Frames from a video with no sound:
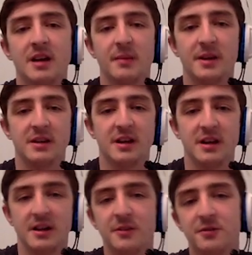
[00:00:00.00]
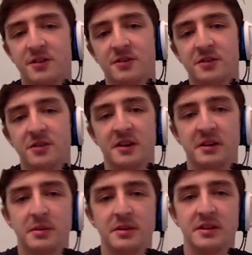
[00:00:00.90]
I mean, it'll lose to Skuntank,
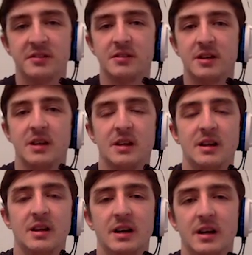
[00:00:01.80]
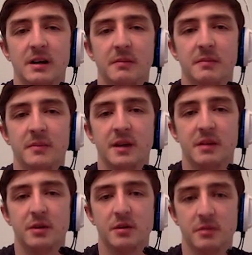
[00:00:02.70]
but it'll
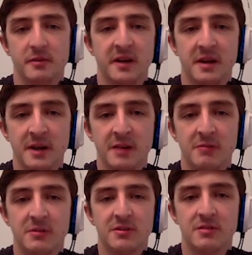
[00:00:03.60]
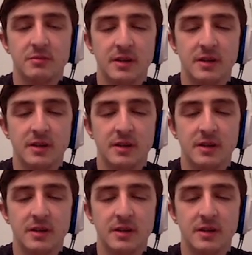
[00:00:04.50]
put up a fight backwards.